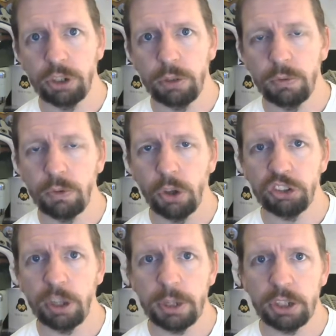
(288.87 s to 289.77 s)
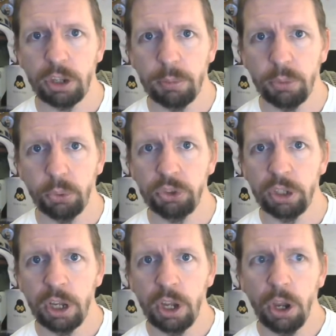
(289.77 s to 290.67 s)
So you've got some examples
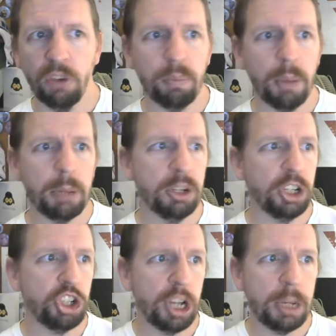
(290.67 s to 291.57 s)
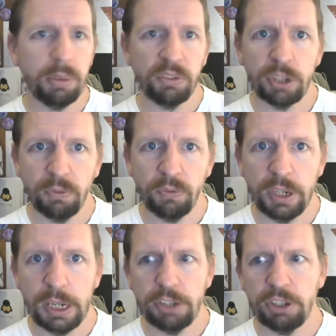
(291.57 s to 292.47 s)
of maybe the shape of
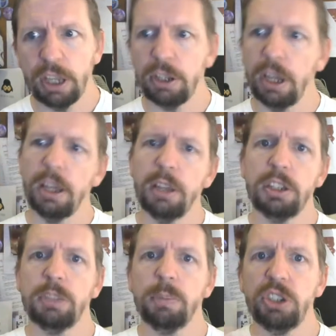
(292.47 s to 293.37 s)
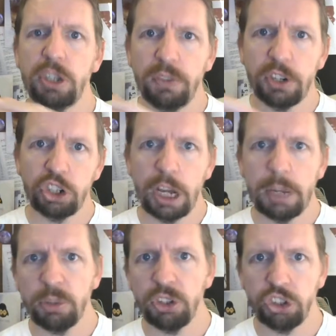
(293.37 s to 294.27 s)
something. Is it a specific
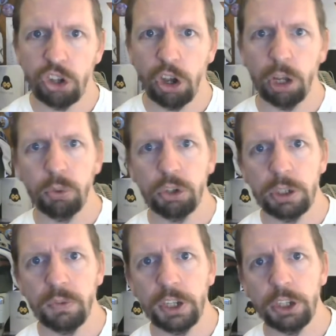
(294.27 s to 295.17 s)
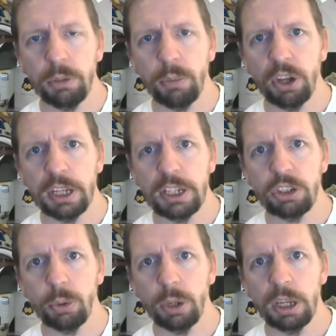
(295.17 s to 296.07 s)
shape and style that you think you might need
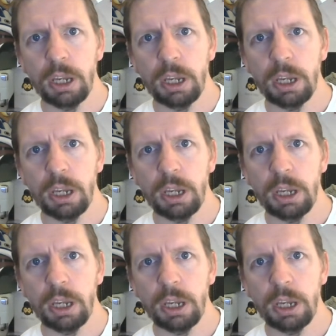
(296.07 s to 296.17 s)
to